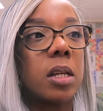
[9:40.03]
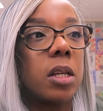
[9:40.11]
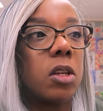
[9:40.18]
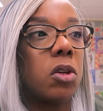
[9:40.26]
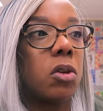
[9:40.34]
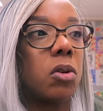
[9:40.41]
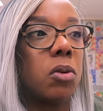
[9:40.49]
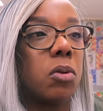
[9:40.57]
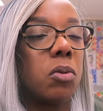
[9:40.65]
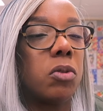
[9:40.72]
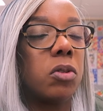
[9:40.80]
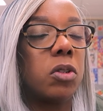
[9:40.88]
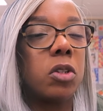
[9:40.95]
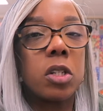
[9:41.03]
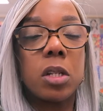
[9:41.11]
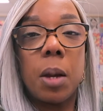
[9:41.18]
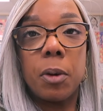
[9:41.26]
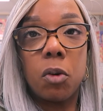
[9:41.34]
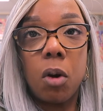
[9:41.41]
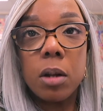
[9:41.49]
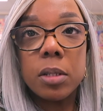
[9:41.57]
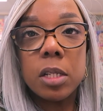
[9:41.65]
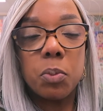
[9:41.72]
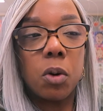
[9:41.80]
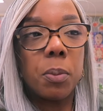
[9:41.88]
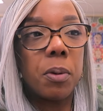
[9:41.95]
You just come across
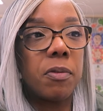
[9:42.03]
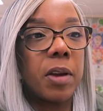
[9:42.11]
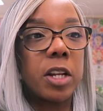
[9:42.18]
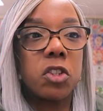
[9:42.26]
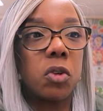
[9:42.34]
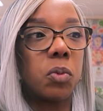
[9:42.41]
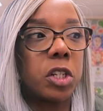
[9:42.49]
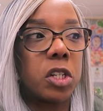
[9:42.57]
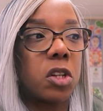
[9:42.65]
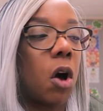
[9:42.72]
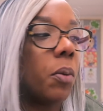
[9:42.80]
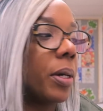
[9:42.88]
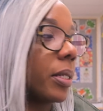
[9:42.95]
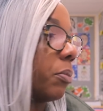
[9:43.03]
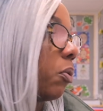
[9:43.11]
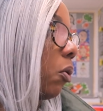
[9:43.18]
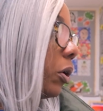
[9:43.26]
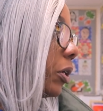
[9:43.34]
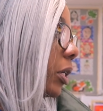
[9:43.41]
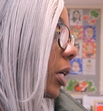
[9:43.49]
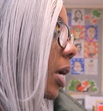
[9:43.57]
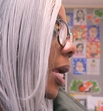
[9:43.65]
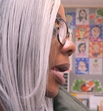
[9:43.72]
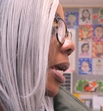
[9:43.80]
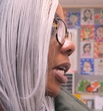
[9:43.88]
as more professional, which is always important.